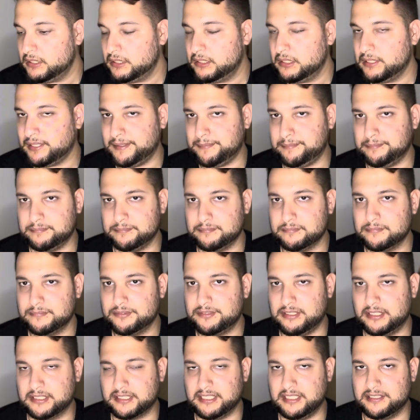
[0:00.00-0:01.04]
I'm
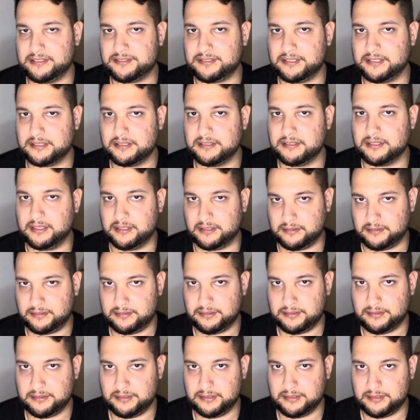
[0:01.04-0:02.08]
sarcastic and
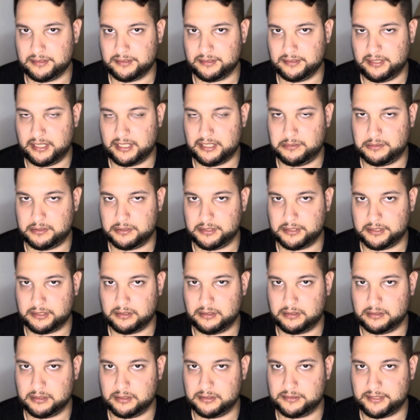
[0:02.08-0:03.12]
ironic
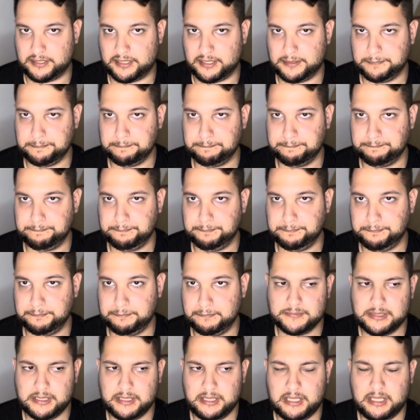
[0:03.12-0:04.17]
all the time.
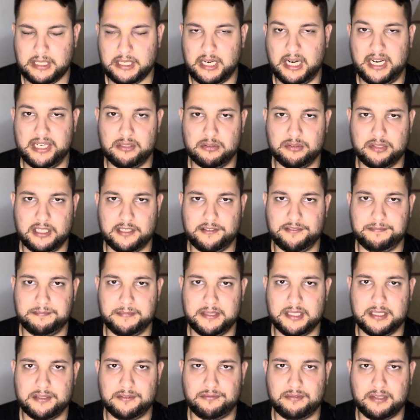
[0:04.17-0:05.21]
I don't have
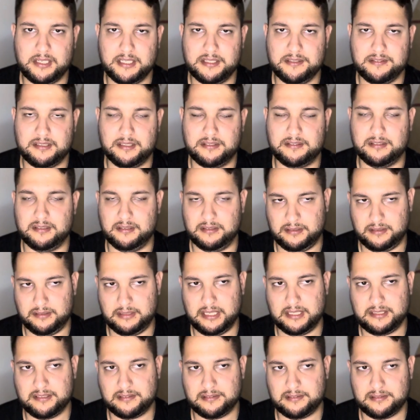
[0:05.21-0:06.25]
many friends, that's the
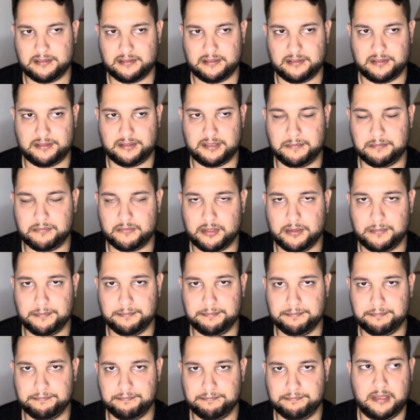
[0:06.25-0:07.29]
next symptom.
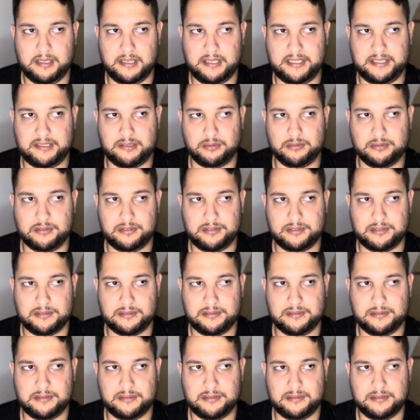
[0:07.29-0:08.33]
I don't
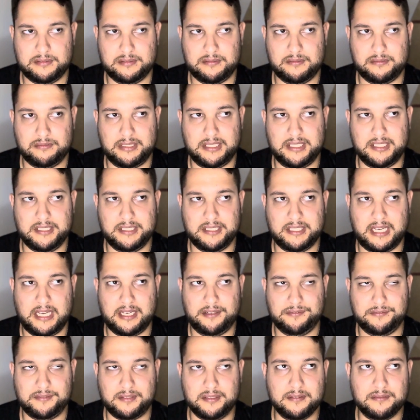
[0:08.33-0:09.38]
really
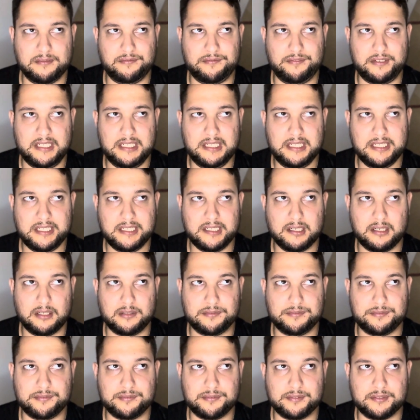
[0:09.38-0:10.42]
have the feeling
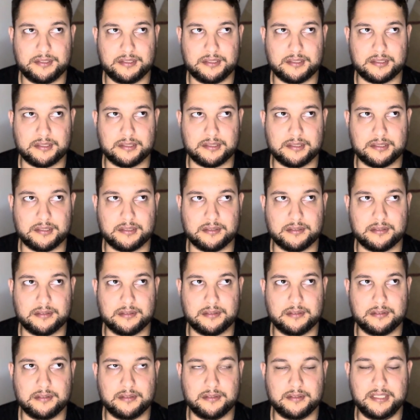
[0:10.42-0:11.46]

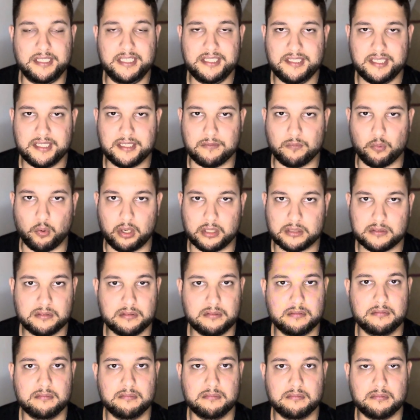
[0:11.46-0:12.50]
of needing one
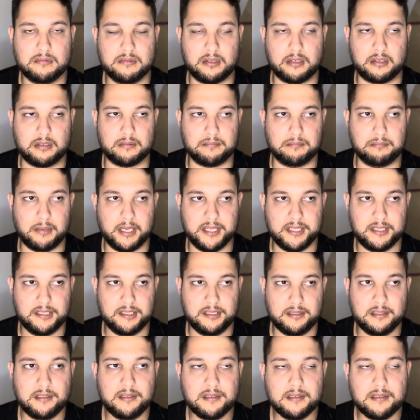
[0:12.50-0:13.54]
or many.